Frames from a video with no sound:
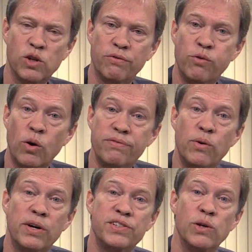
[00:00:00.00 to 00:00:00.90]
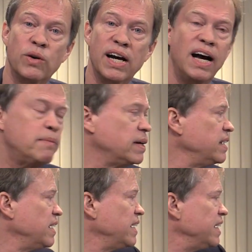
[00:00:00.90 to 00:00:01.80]
So 4/4 is so
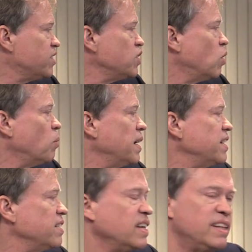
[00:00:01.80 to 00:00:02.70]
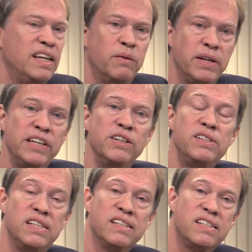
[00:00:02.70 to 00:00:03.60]
common, it's no wonder then that we
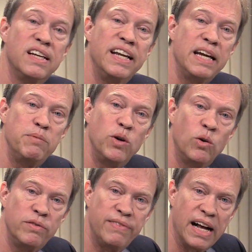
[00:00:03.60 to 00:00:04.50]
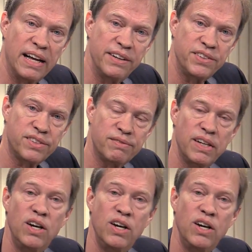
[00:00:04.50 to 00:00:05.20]
use this to name note values.